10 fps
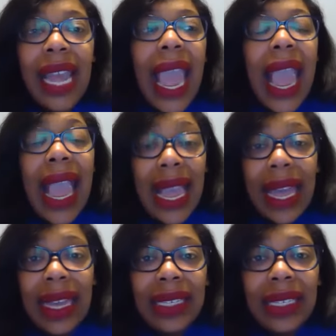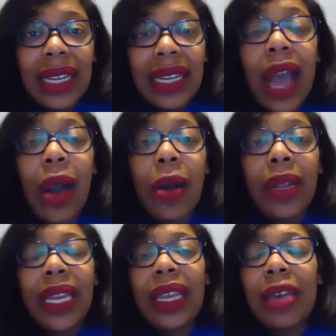And not only
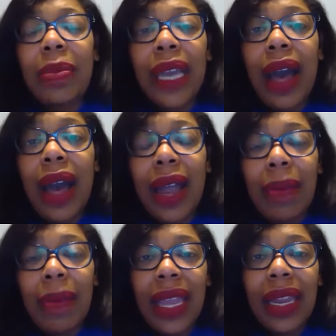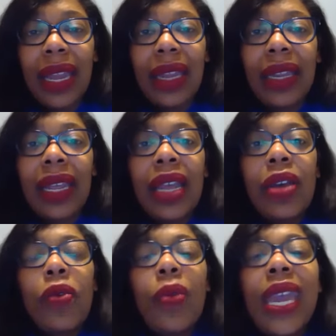can they be automated,
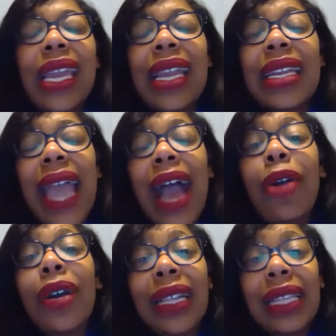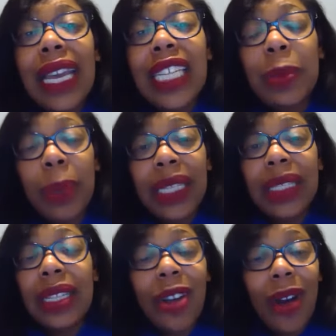we can now cut the
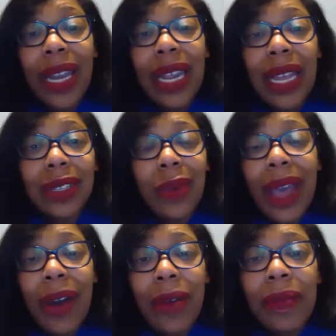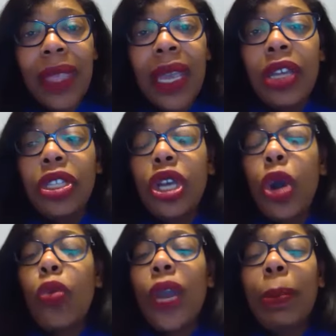expenses on it as well. So
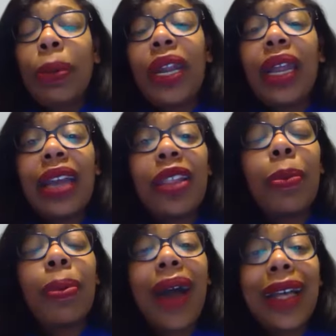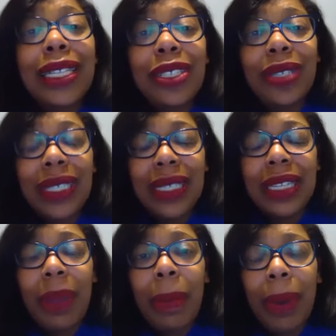we put another processor system
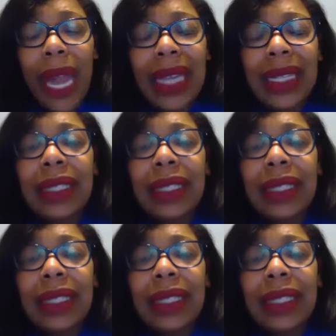in place,